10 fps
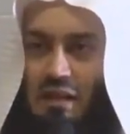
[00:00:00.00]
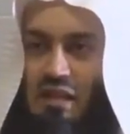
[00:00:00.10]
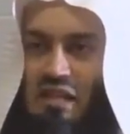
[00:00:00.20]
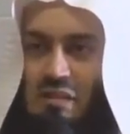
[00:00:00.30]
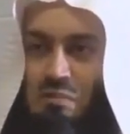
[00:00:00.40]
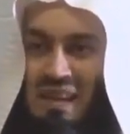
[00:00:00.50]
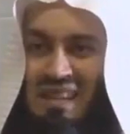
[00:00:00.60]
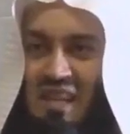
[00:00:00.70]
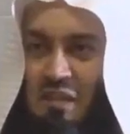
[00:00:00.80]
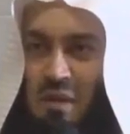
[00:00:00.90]
this
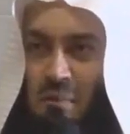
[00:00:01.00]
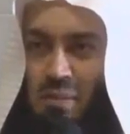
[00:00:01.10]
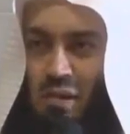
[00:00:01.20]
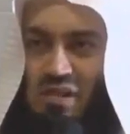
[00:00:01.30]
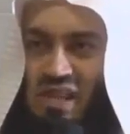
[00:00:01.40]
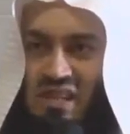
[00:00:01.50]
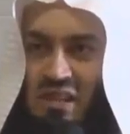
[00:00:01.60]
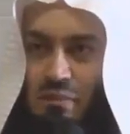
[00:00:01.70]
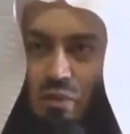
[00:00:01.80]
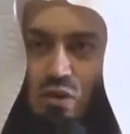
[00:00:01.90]
meat has been processed
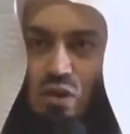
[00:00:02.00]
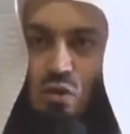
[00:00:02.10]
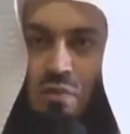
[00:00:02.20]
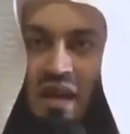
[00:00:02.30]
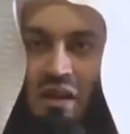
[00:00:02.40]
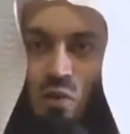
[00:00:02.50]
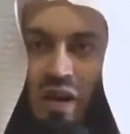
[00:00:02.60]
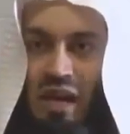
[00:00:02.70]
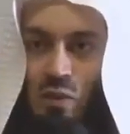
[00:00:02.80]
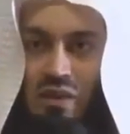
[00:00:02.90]
in the most humane
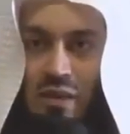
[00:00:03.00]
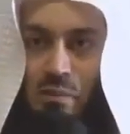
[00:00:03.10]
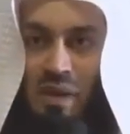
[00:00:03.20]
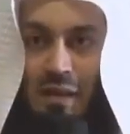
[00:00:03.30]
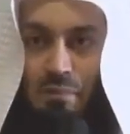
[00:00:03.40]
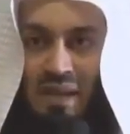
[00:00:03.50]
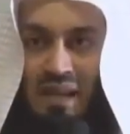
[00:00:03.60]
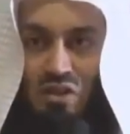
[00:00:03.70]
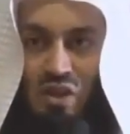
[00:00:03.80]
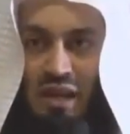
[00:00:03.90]
way, with the blood
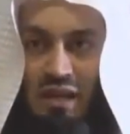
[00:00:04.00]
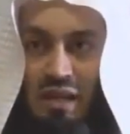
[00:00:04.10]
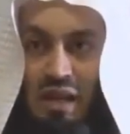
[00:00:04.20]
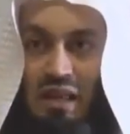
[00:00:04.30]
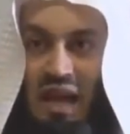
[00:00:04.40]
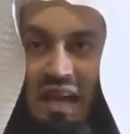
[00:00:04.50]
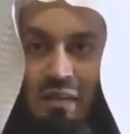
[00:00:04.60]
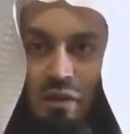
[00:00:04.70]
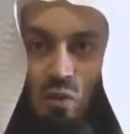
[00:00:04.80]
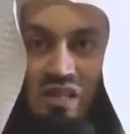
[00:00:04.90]
being drained. The
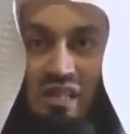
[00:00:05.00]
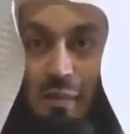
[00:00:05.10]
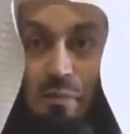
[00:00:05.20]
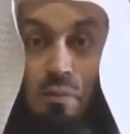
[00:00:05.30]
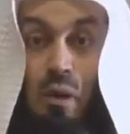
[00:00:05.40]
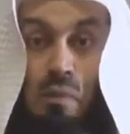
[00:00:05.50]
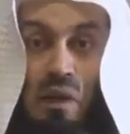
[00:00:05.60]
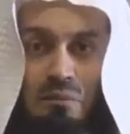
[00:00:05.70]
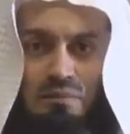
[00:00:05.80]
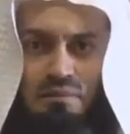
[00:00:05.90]
animal was kept
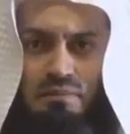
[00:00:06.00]
properly.